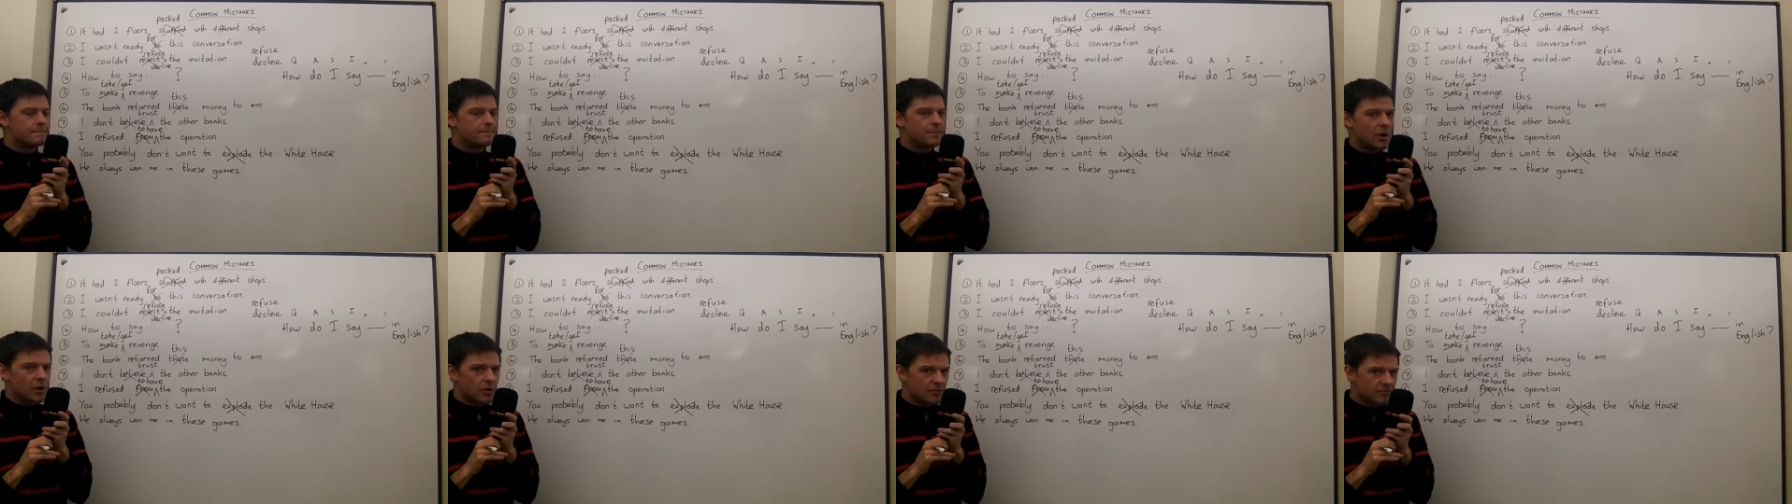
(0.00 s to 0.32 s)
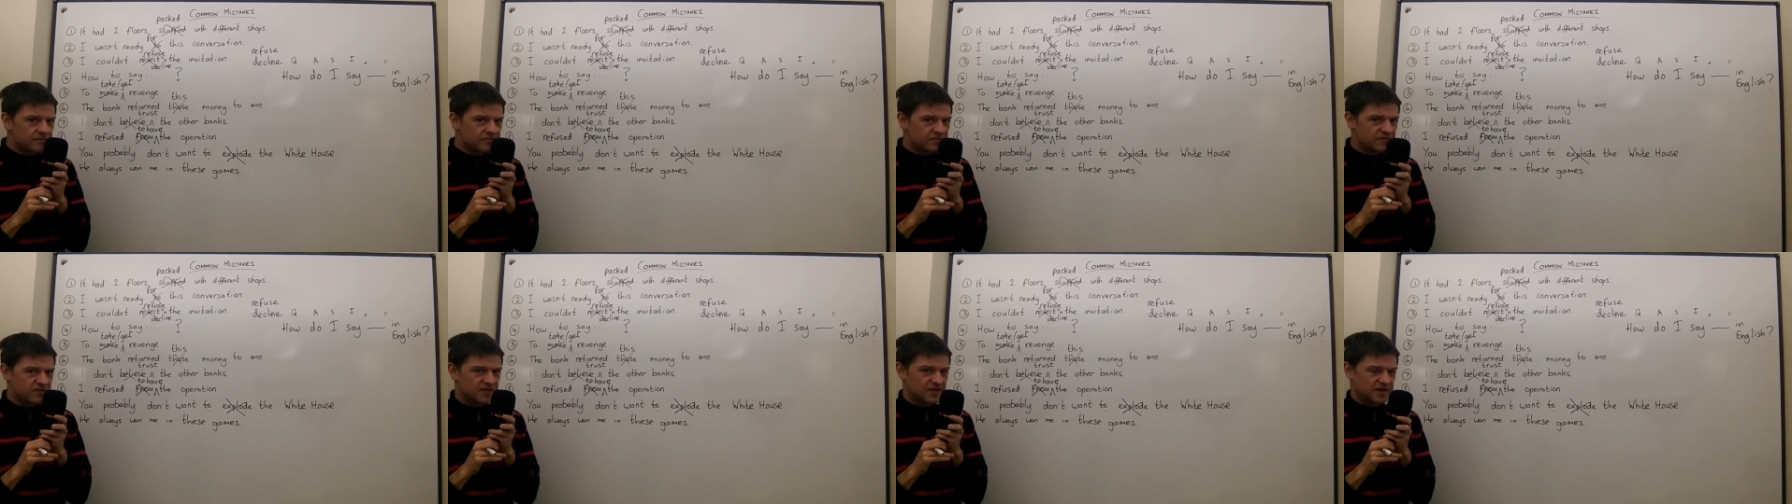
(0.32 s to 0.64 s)

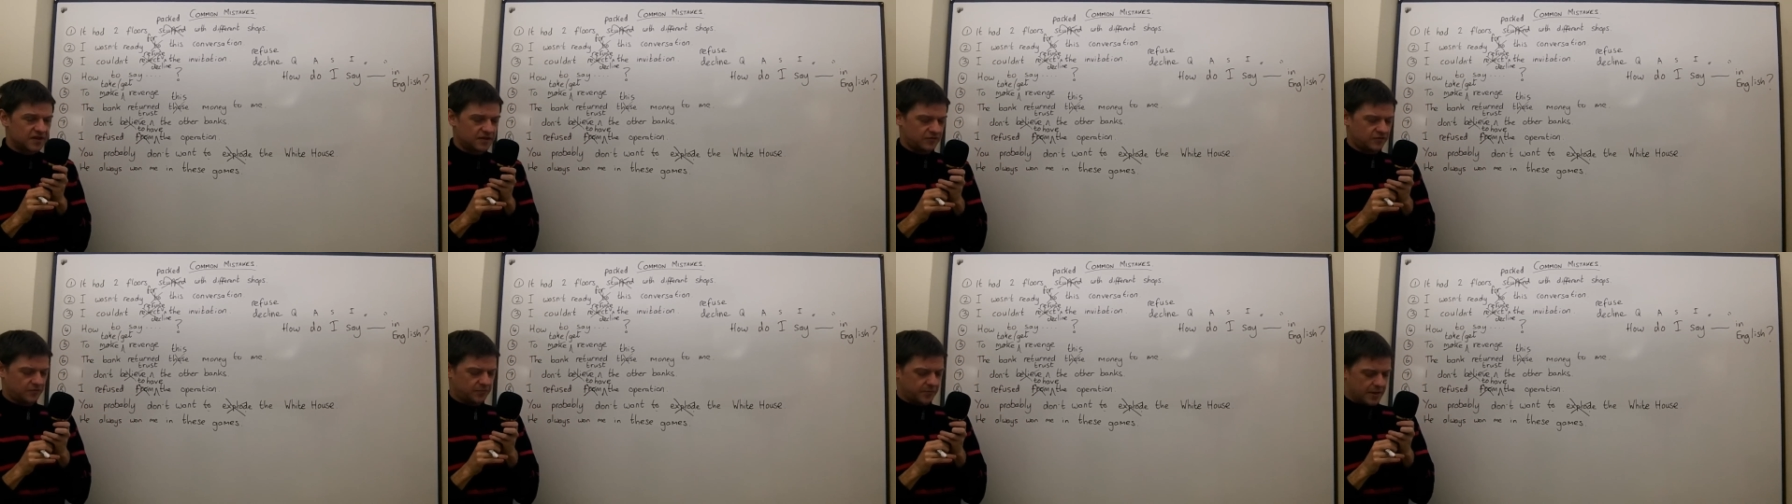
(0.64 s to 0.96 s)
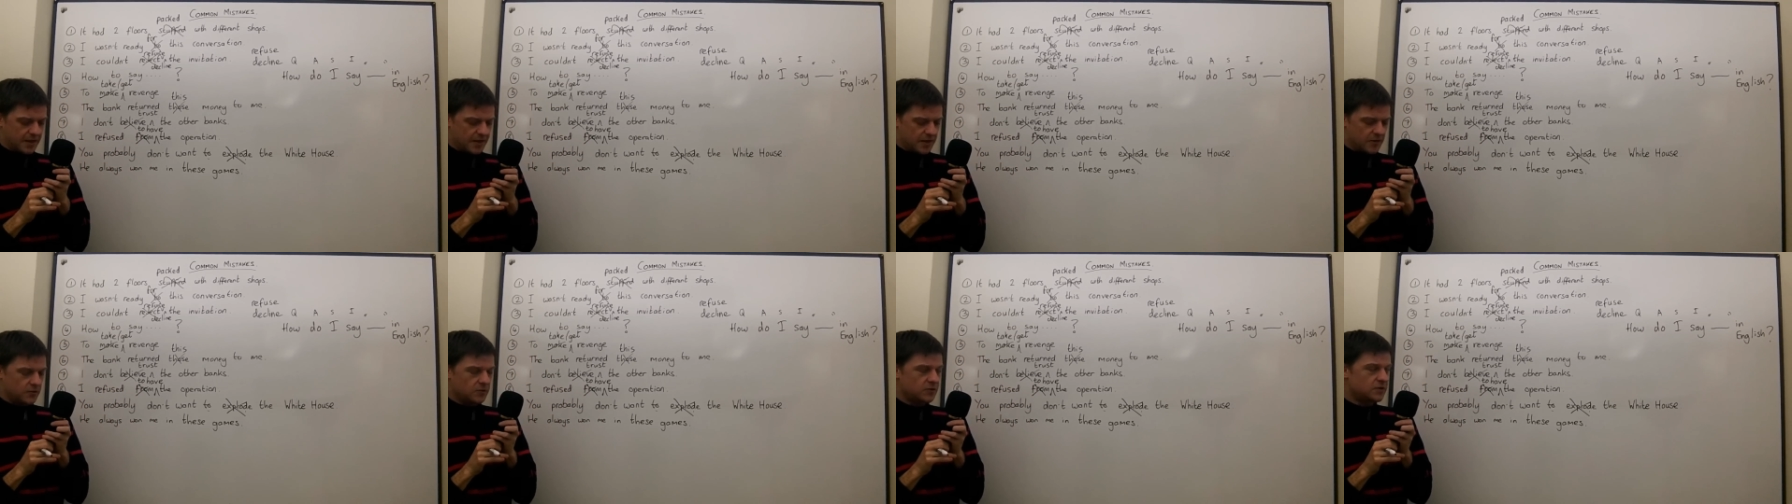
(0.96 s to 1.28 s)
Bombs
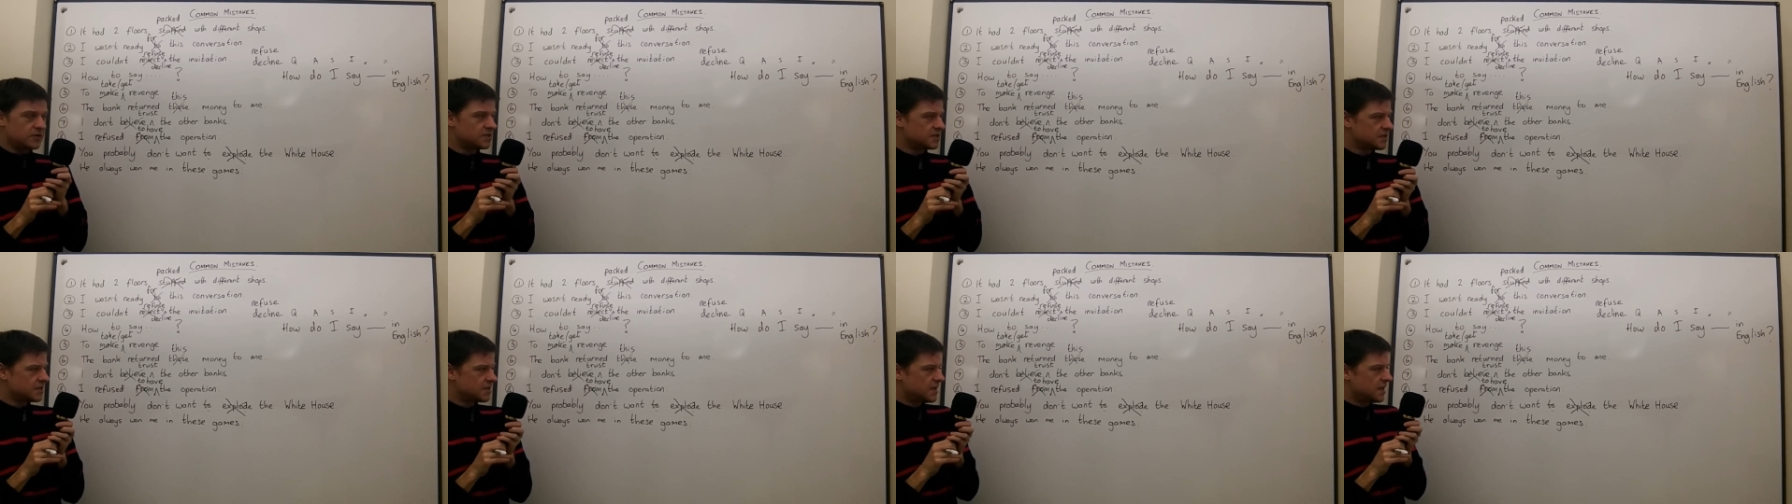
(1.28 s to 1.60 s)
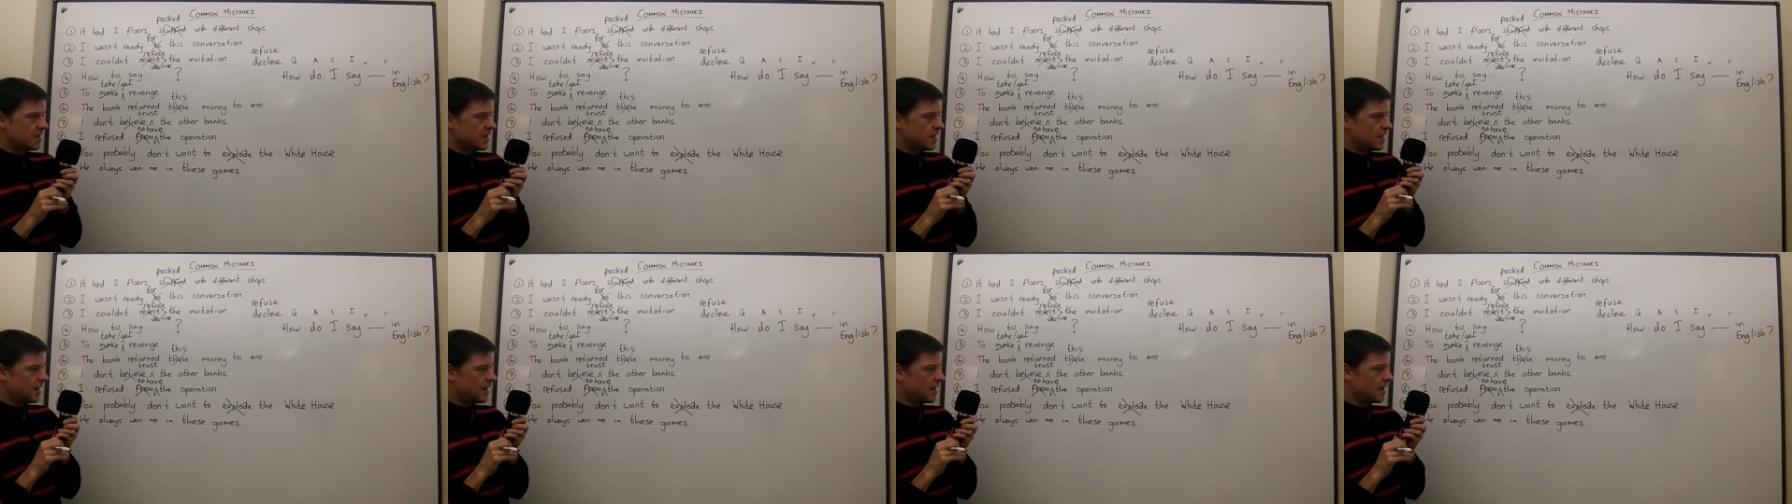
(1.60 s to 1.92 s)
explode.
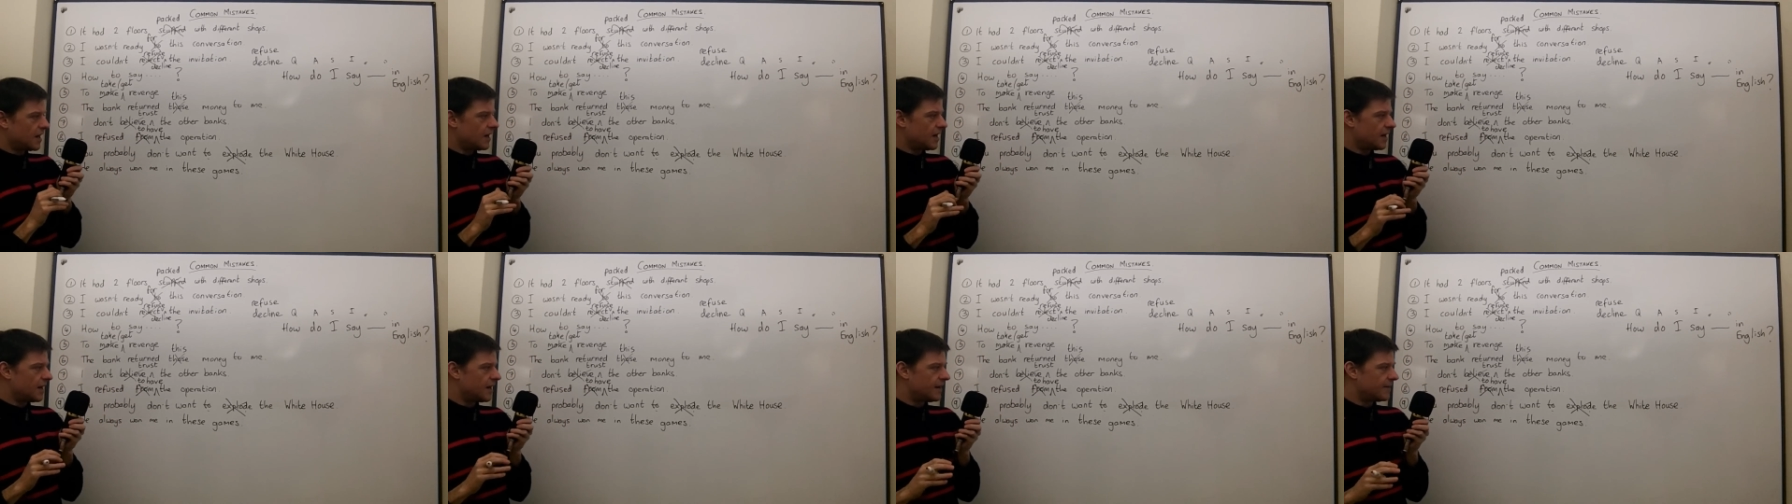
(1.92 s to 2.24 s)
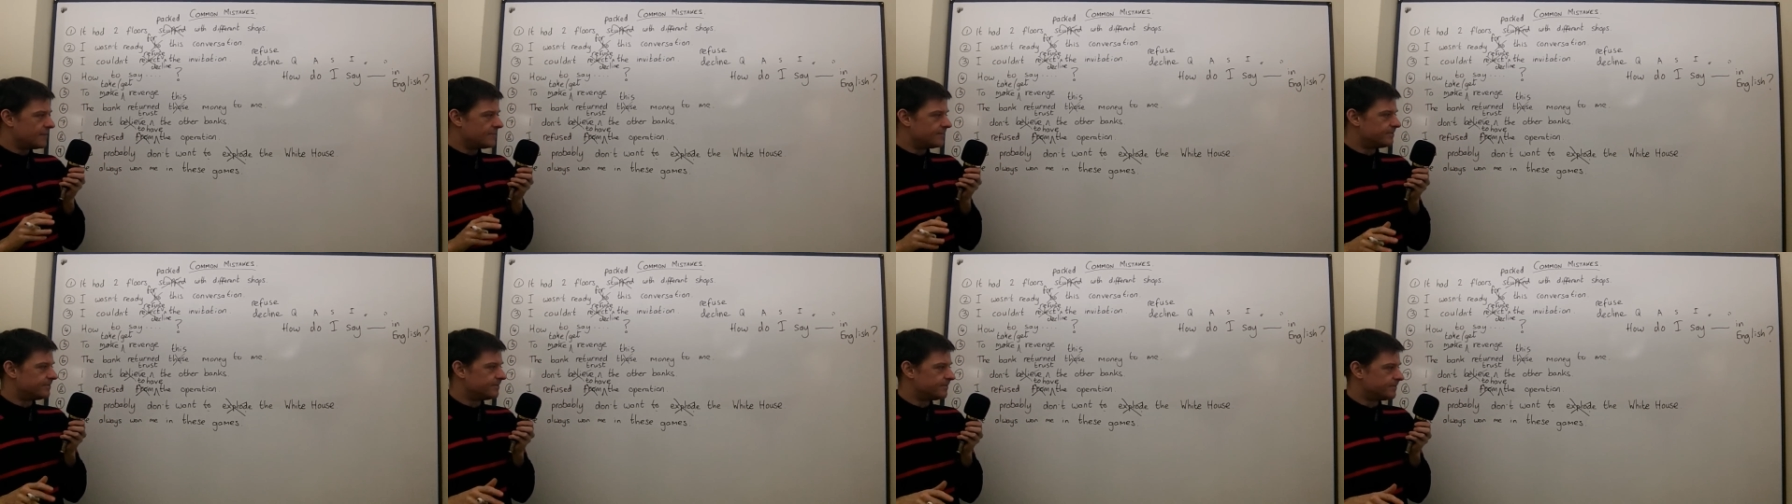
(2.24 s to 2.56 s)

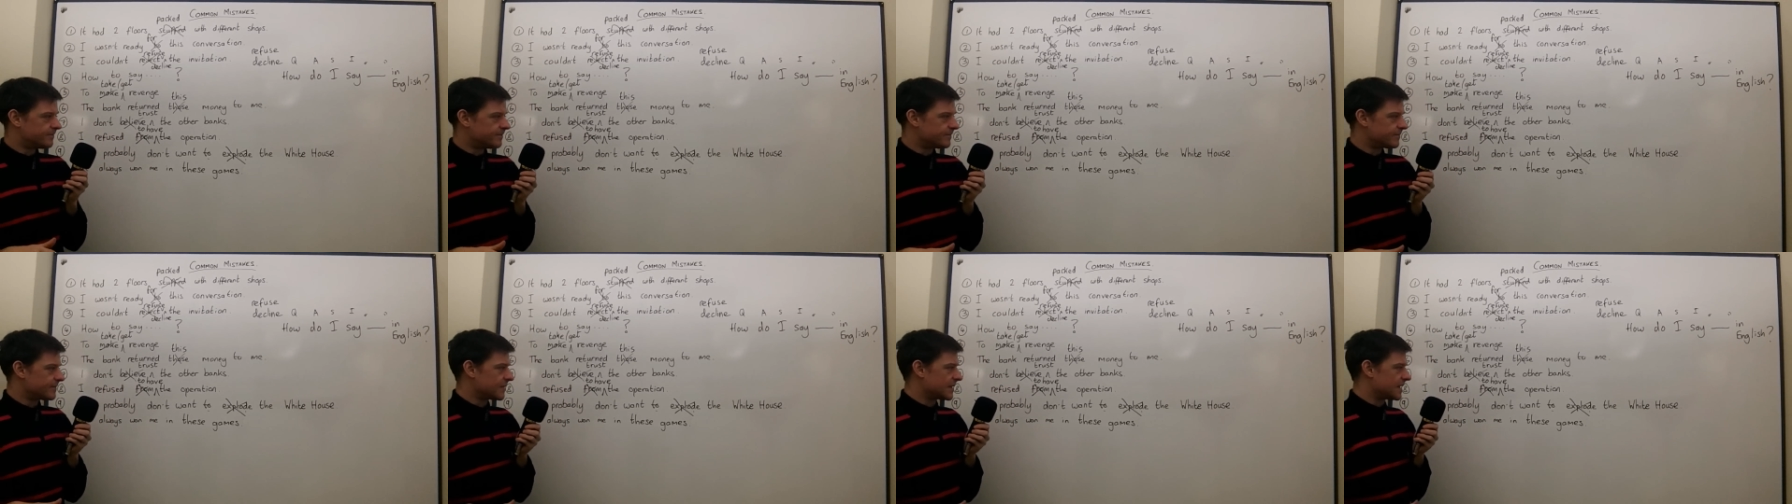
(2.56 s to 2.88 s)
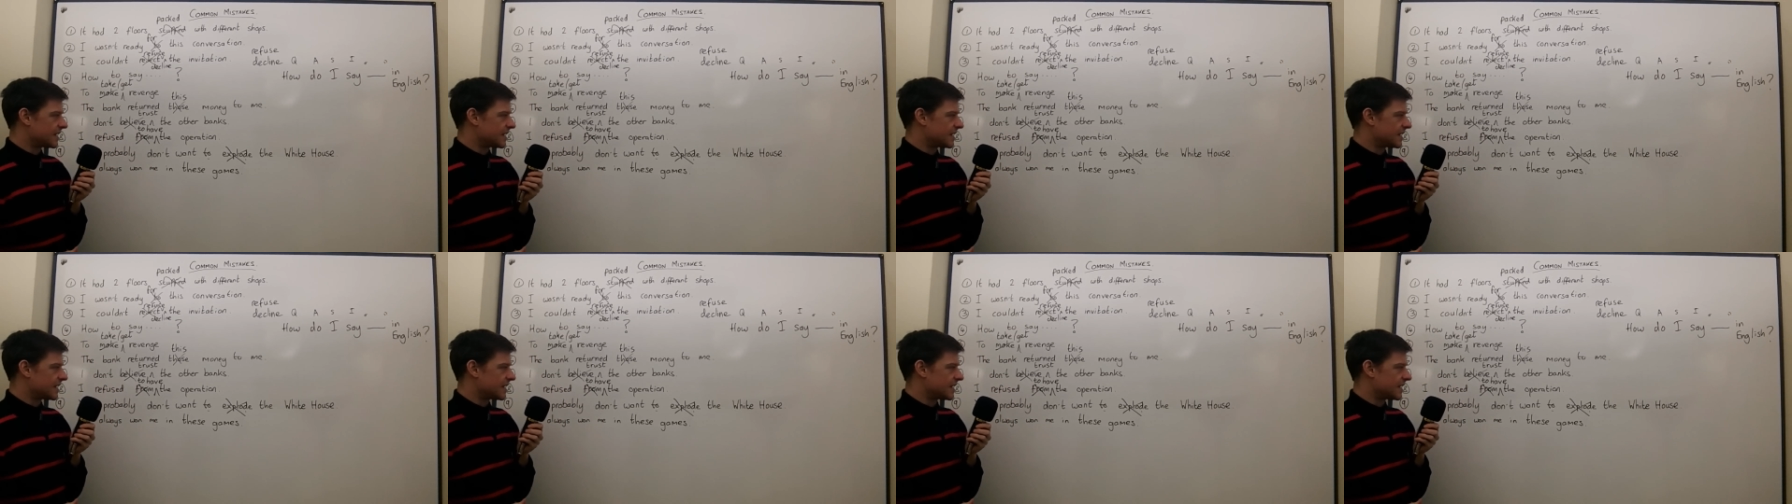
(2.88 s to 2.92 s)
Um,